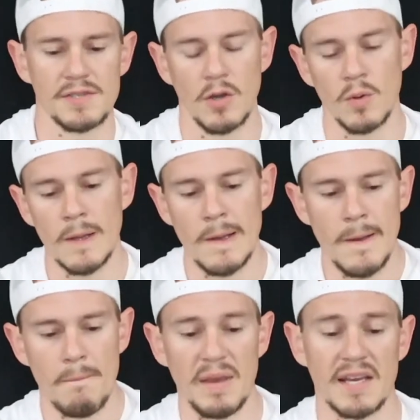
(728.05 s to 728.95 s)
So
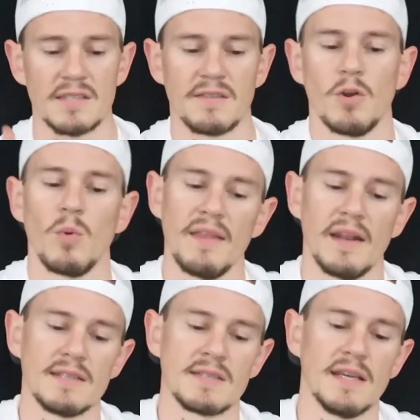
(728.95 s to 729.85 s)
because of the way
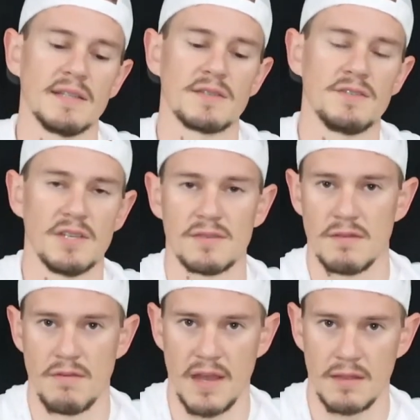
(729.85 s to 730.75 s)
that it sits,
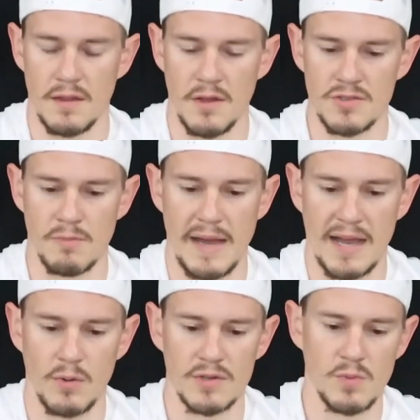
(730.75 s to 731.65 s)
just think that those are
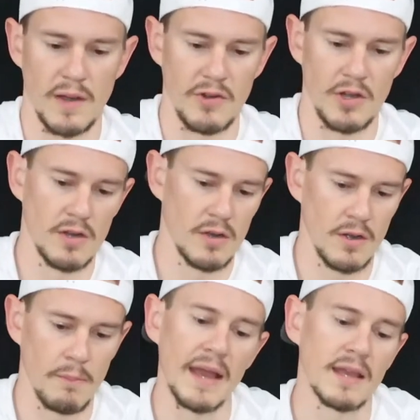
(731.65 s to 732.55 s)
backwards whenever
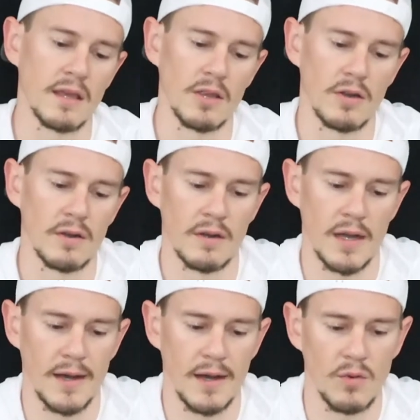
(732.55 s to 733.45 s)
you're making
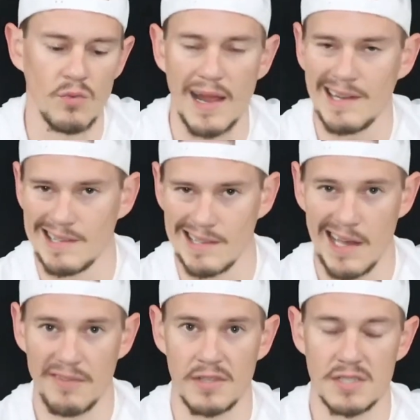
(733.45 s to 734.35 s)
your right and
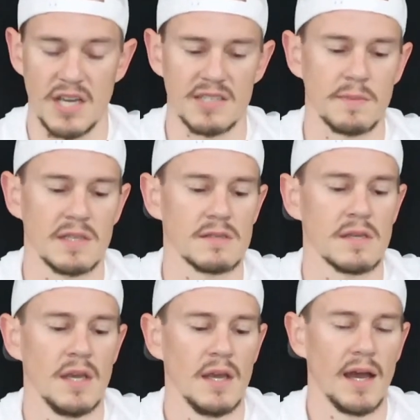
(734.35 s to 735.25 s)
left adjustments.